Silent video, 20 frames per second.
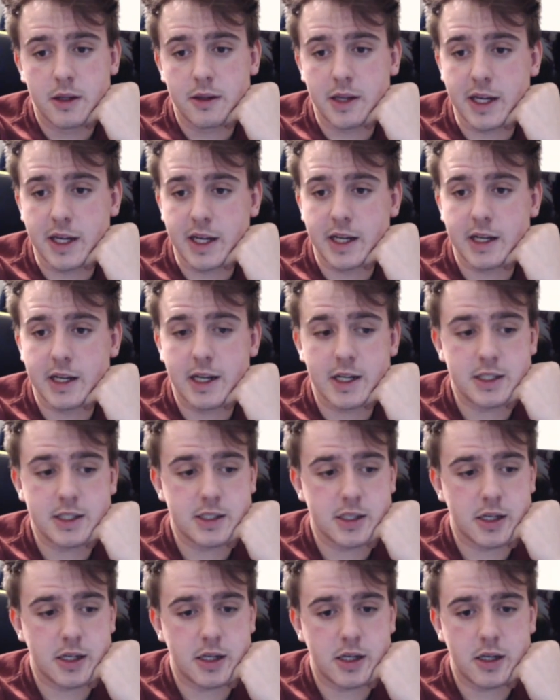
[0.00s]
And that's,
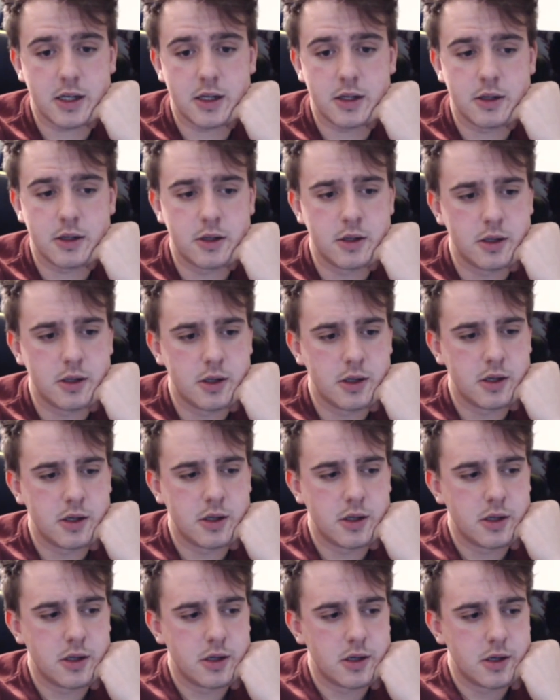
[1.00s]
uh,
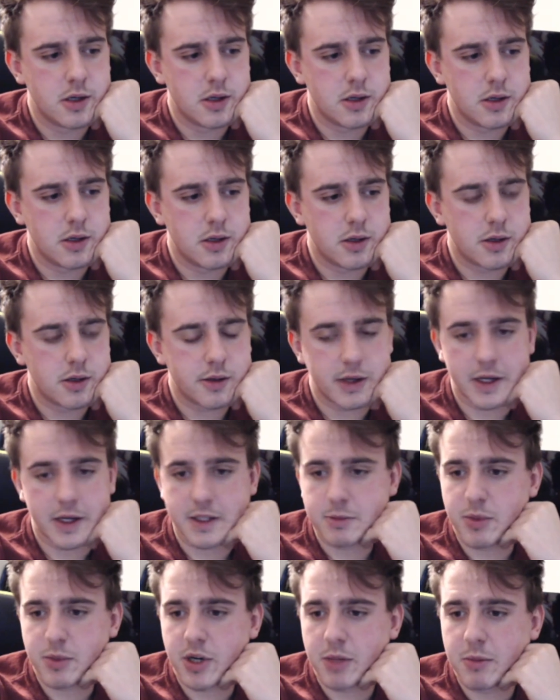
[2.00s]
that's
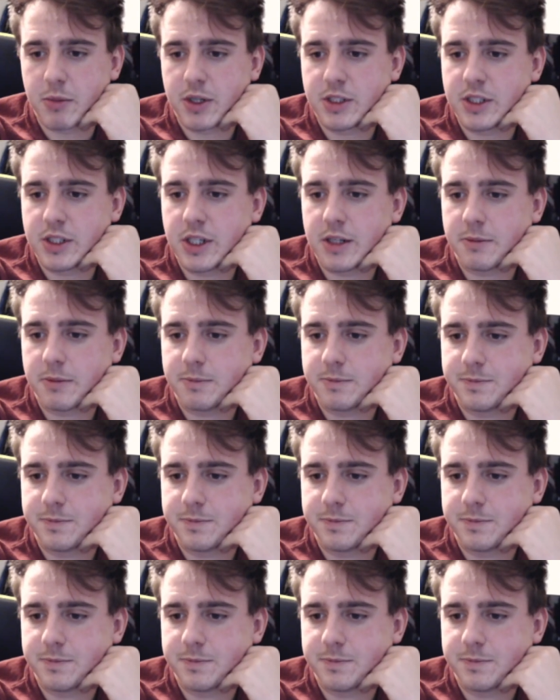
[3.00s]
pretty much it.